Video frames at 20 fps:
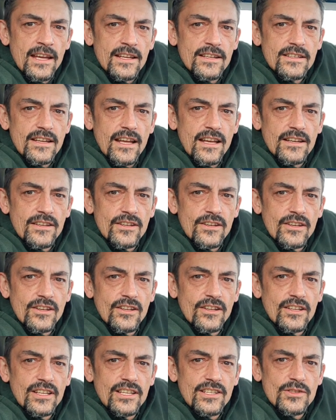
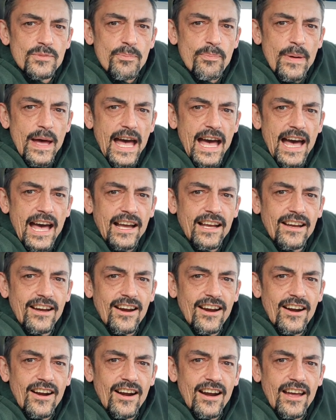Daniel, he's back.
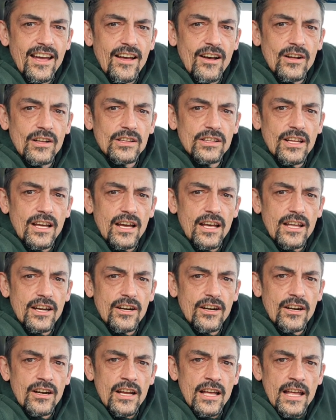All right,
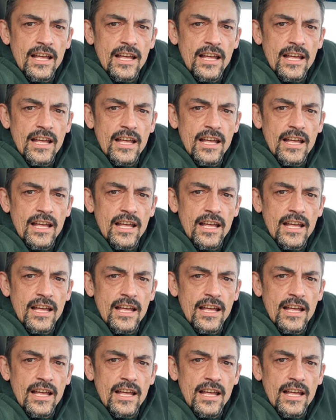all-nighter.